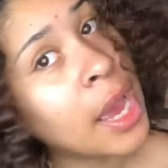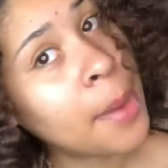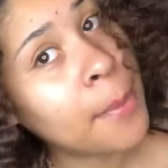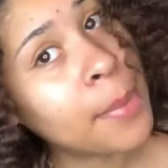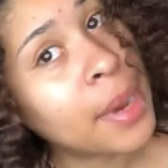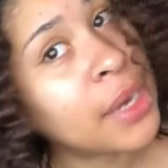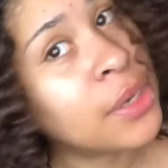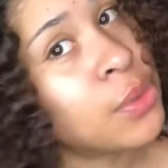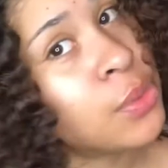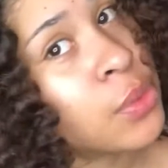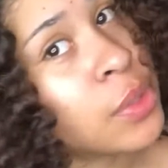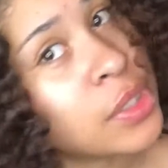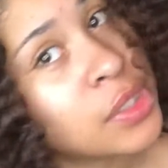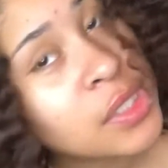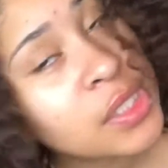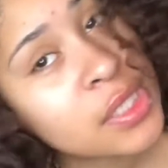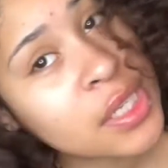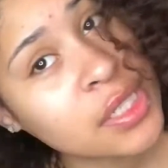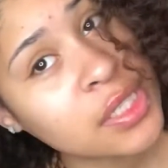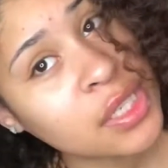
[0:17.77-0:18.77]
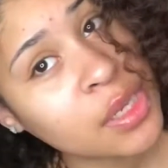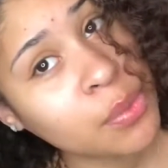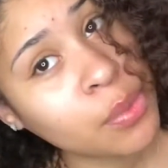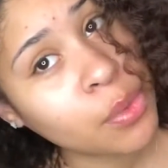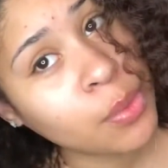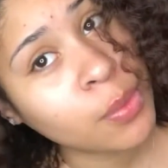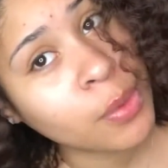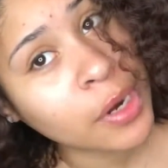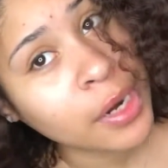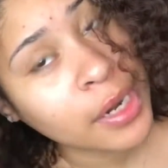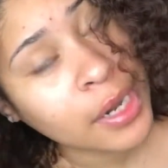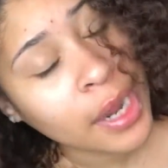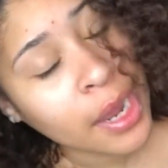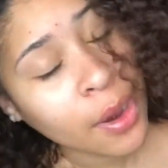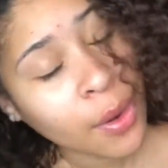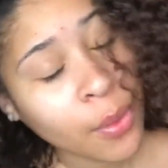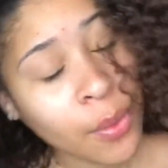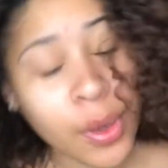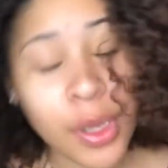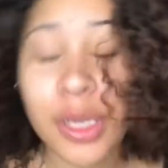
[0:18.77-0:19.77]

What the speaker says: by doing just a simple braid out.